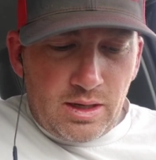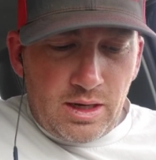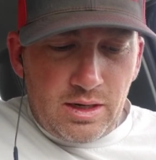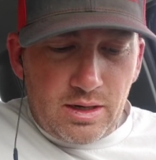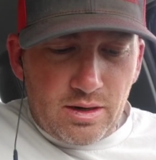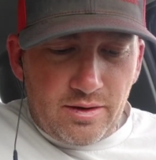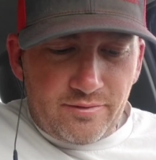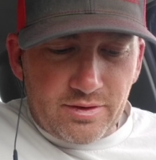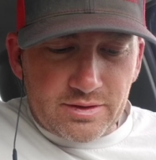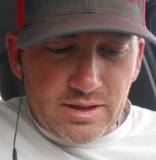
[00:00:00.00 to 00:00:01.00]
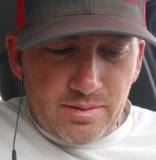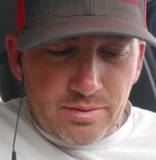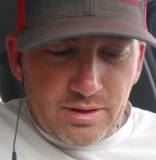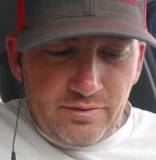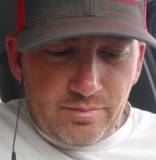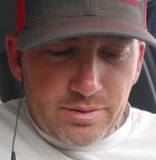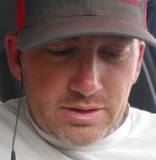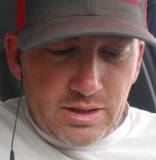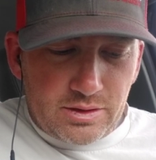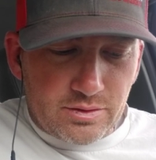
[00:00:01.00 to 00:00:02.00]
He did not, for example, even
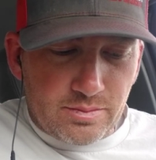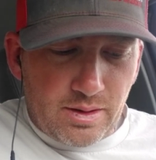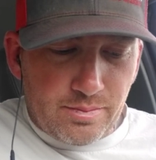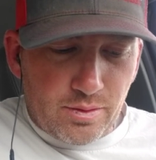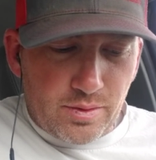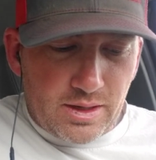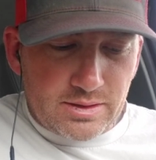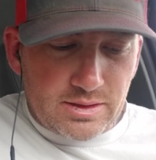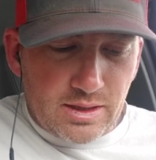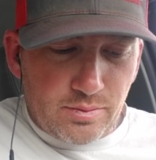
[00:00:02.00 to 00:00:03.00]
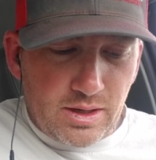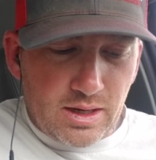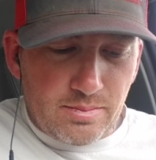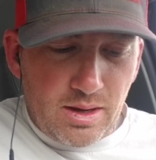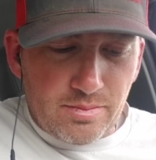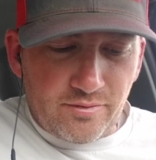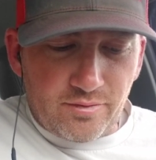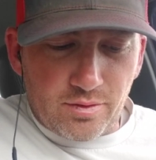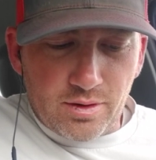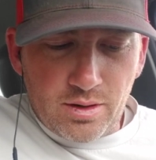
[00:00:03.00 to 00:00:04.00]
pretend to remember when I said we had met
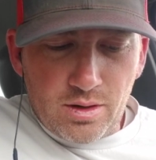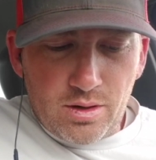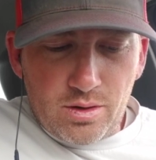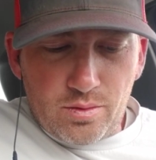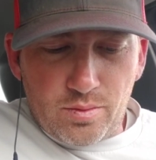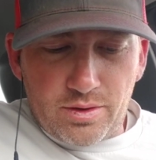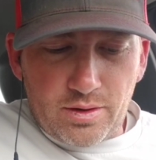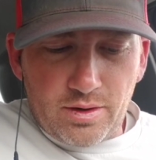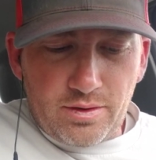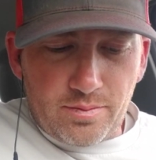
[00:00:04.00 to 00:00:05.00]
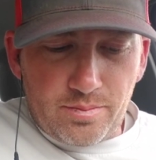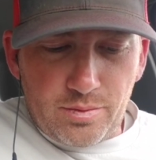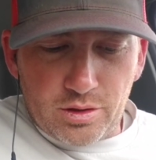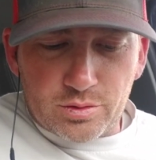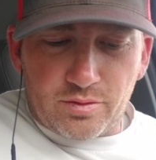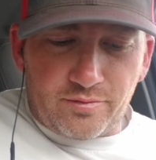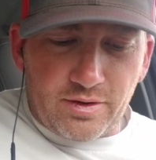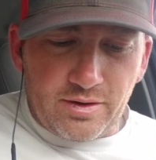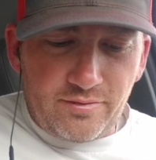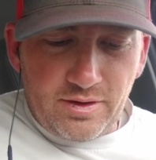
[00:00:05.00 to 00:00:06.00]
before with our other mutual
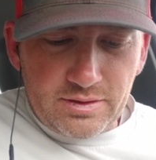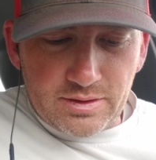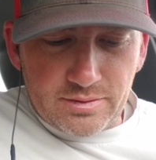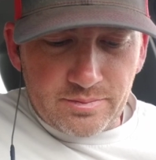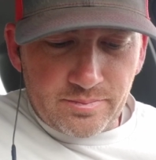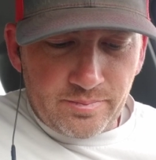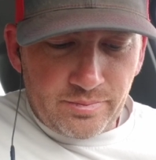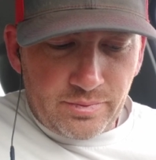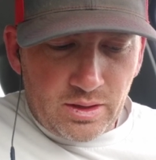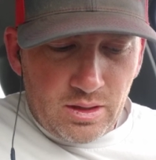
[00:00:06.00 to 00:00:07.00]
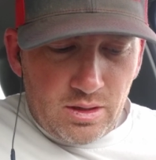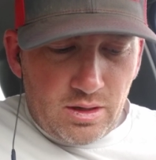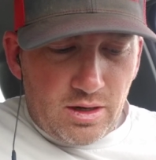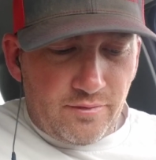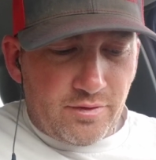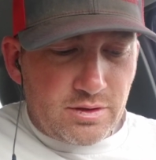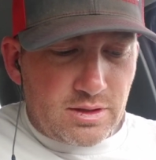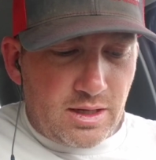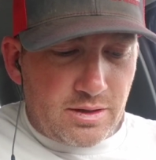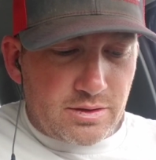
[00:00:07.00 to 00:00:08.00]
friend Fenton. A verse
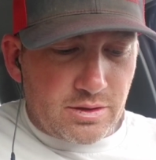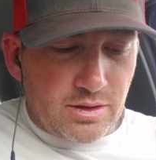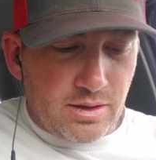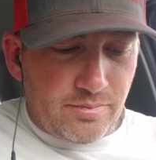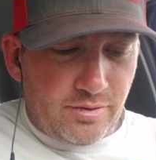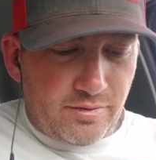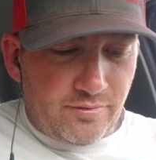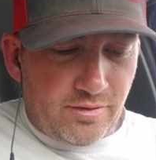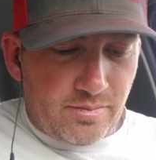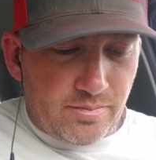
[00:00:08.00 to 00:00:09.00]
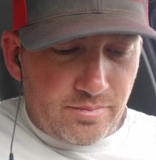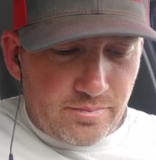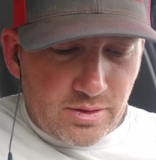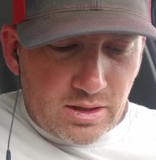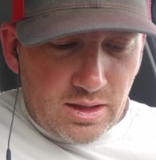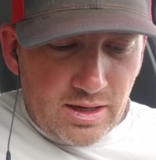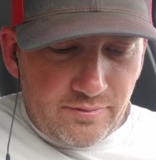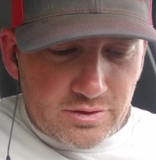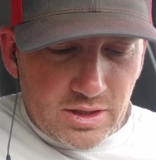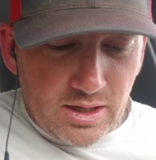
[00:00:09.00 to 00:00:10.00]
letter to him from
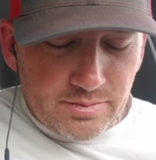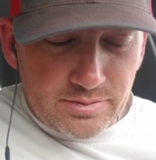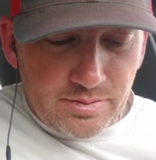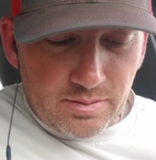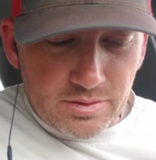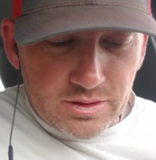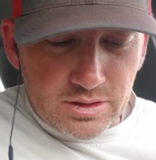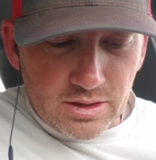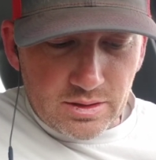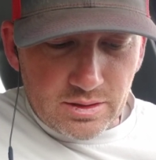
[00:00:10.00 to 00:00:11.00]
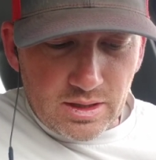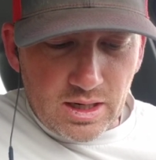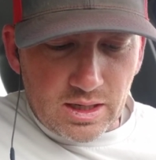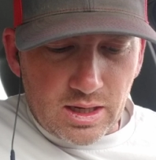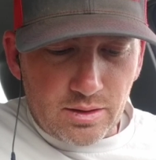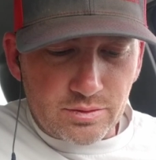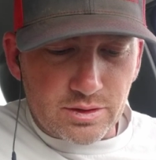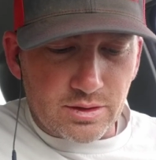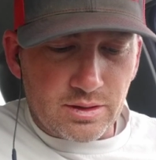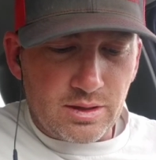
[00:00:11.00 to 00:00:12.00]
Clive James, published in
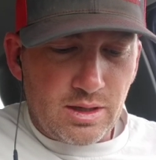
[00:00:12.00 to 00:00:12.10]
Encounter